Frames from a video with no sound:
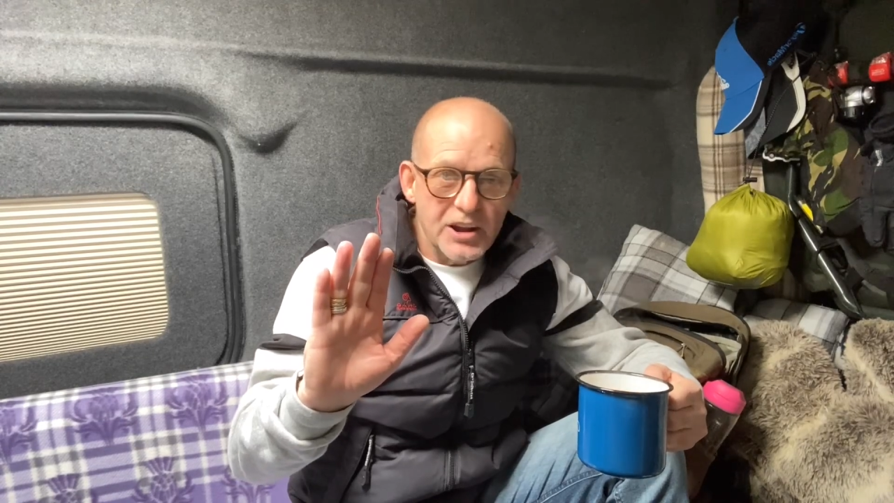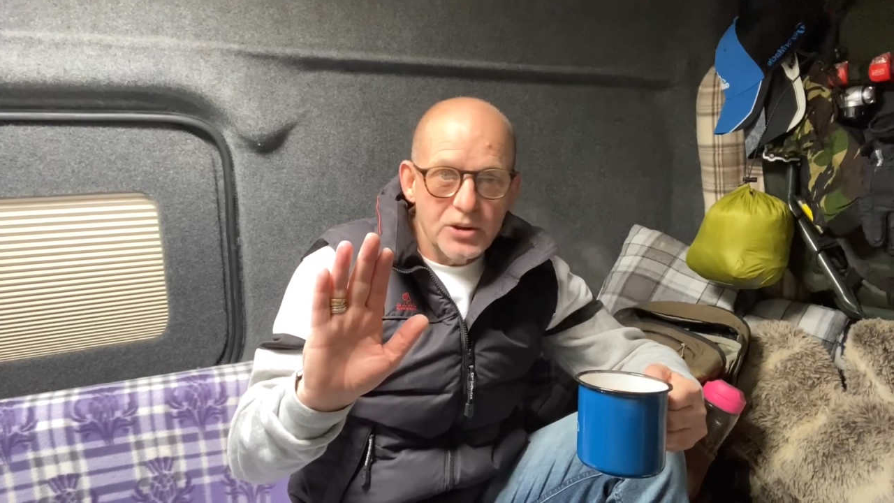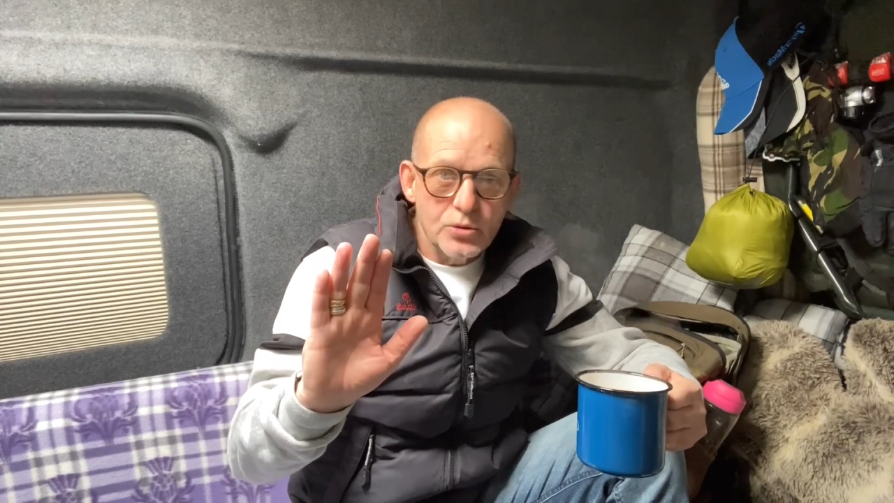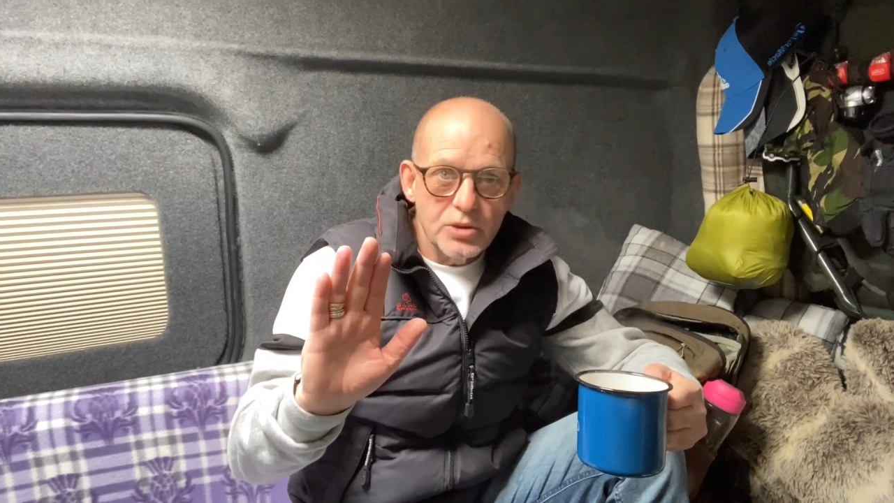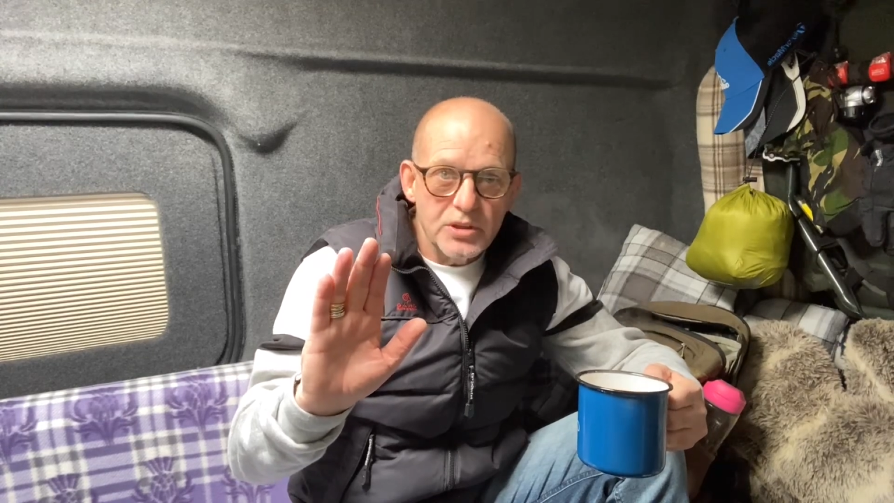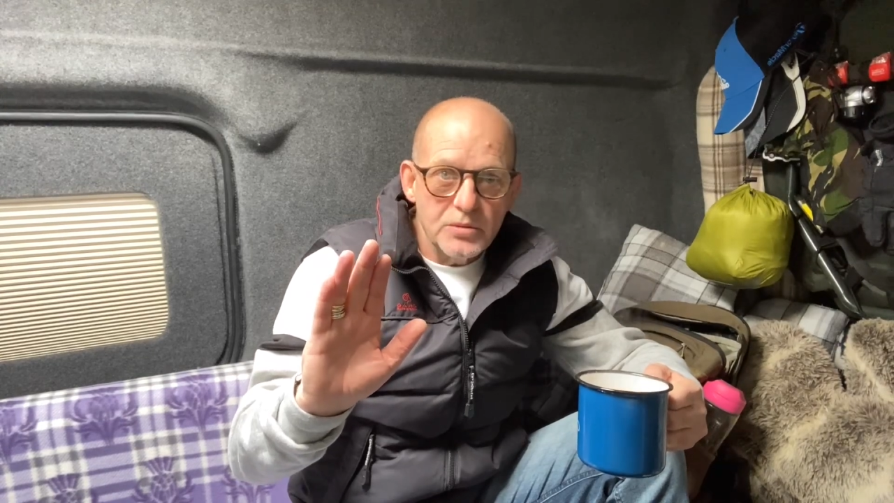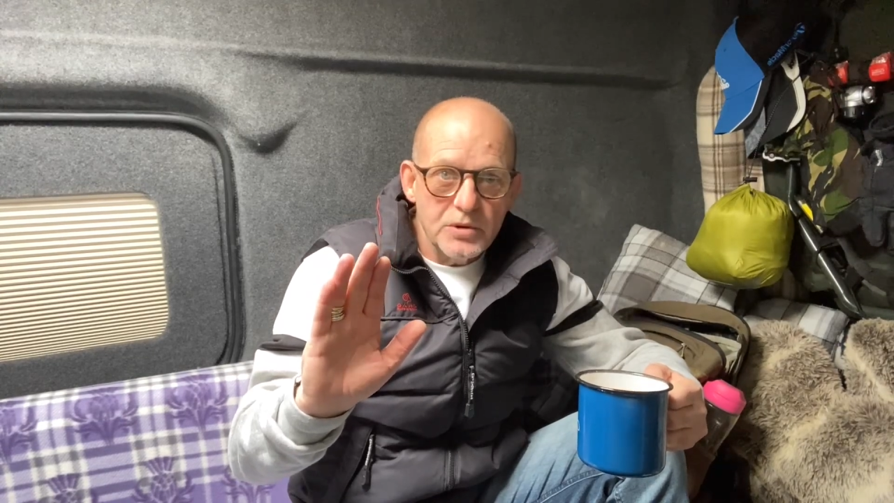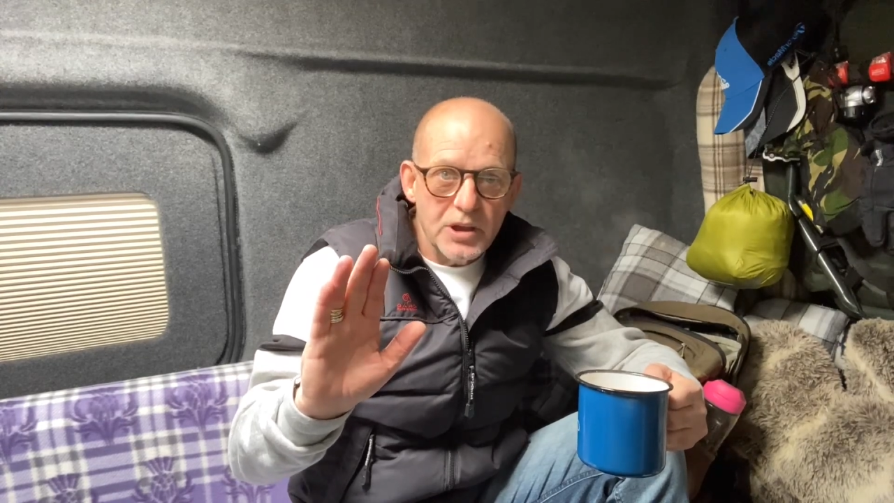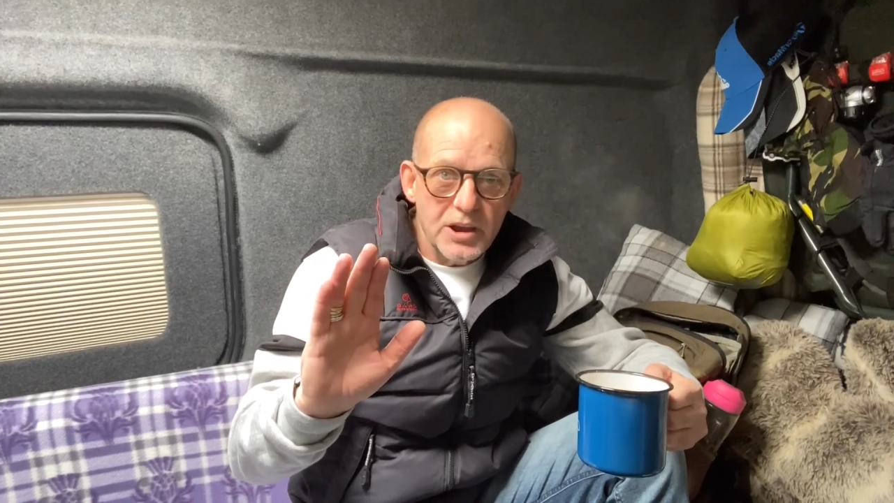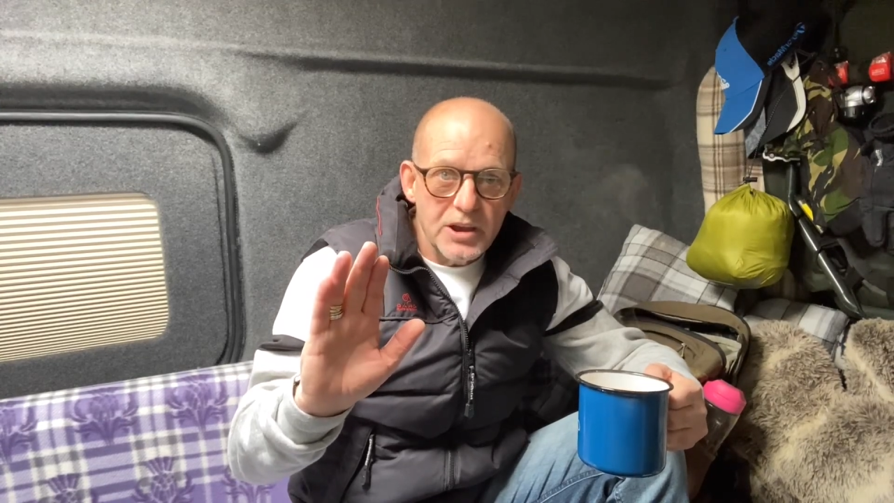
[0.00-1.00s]
know that
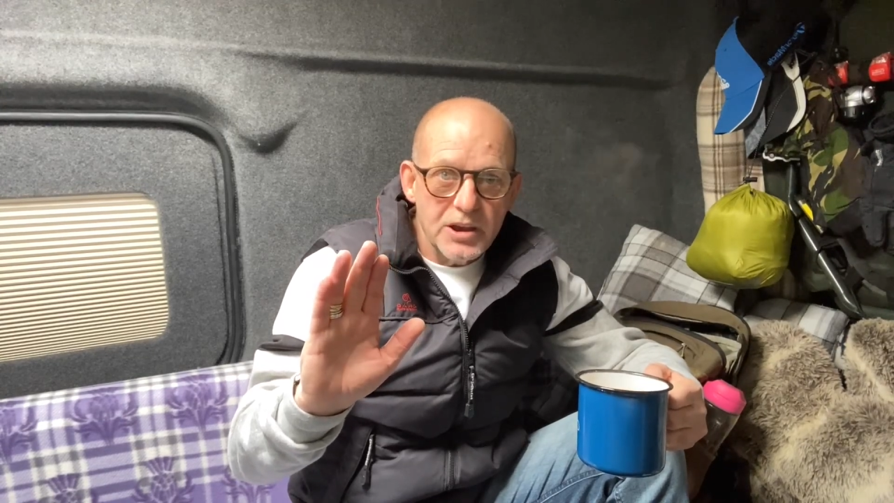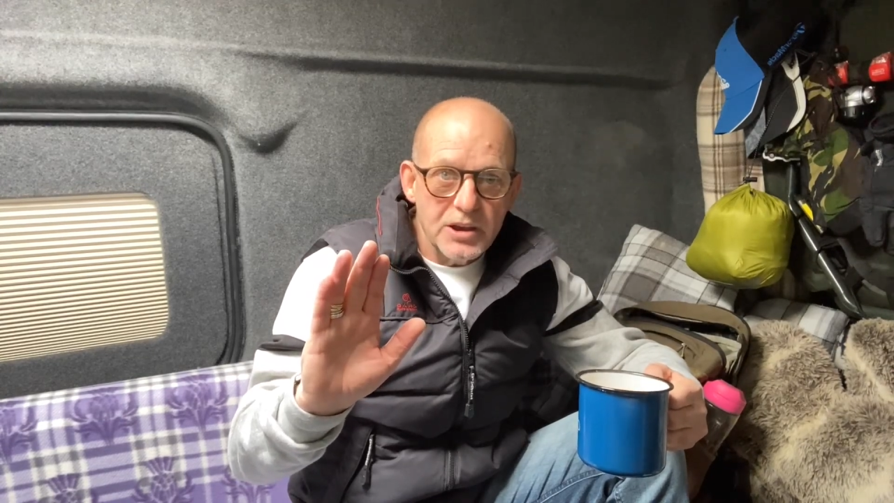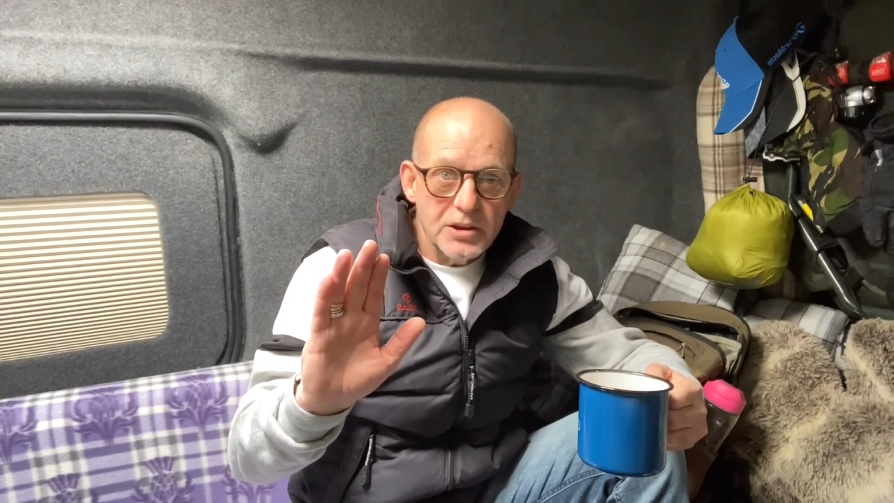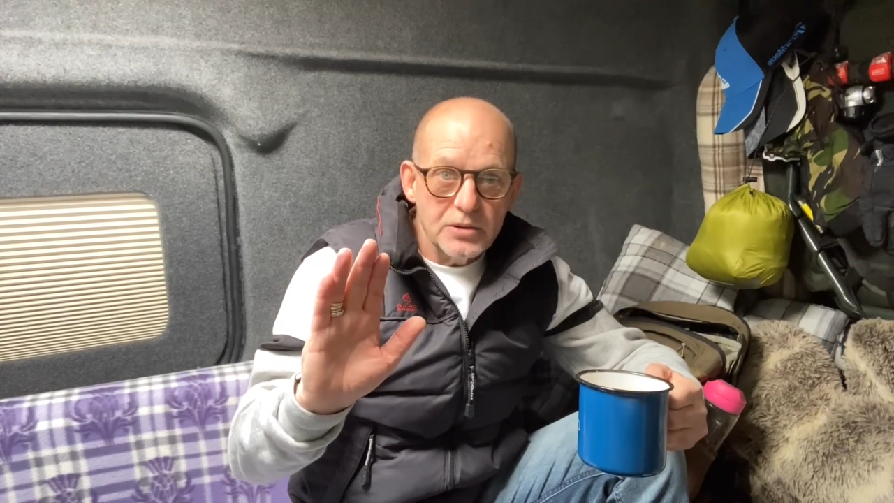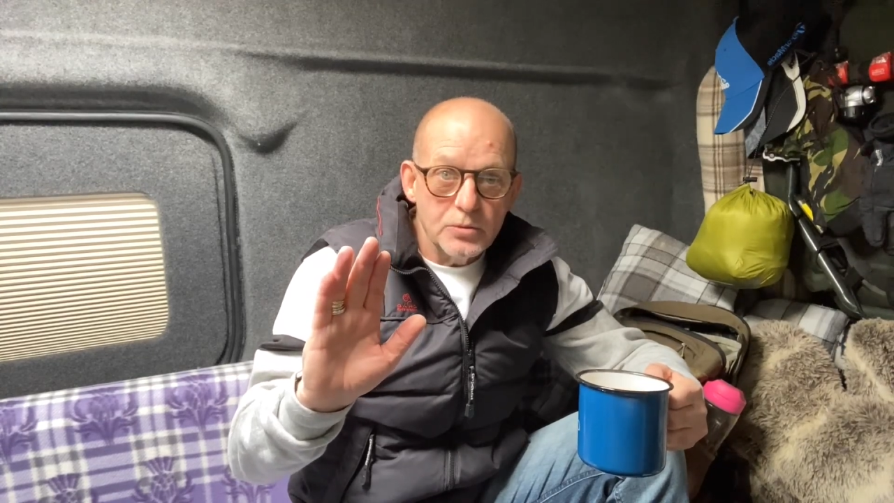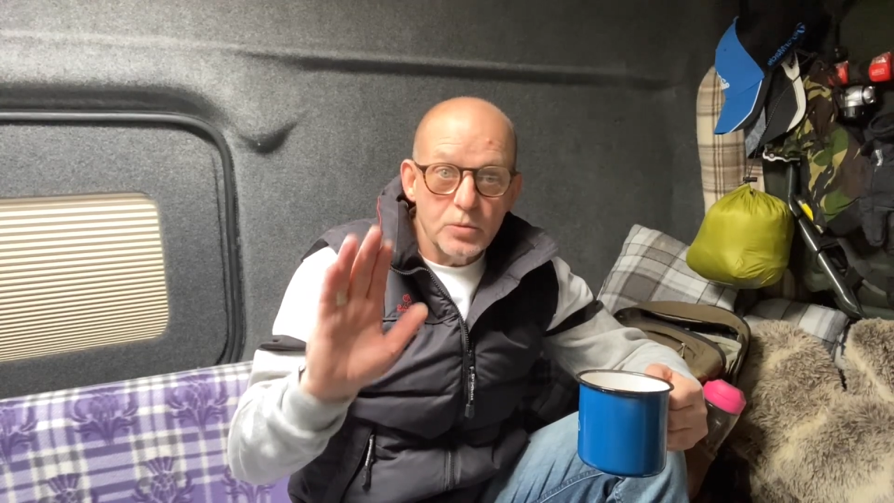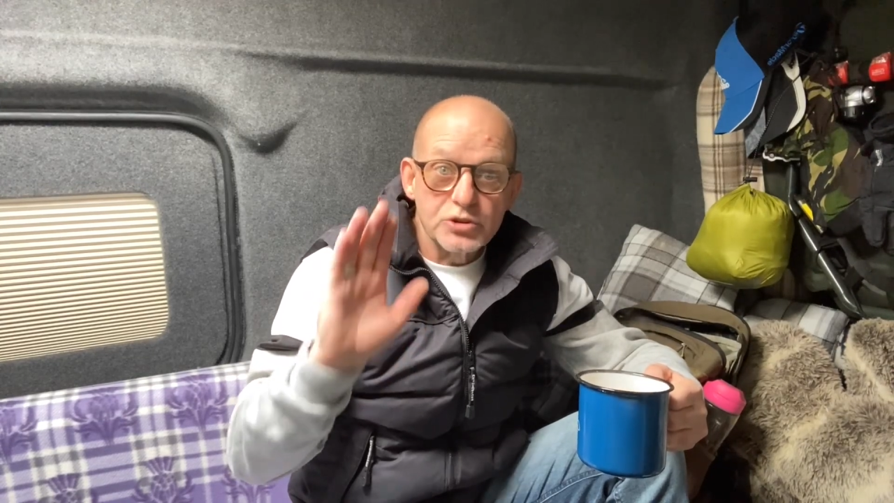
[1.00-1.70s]
we're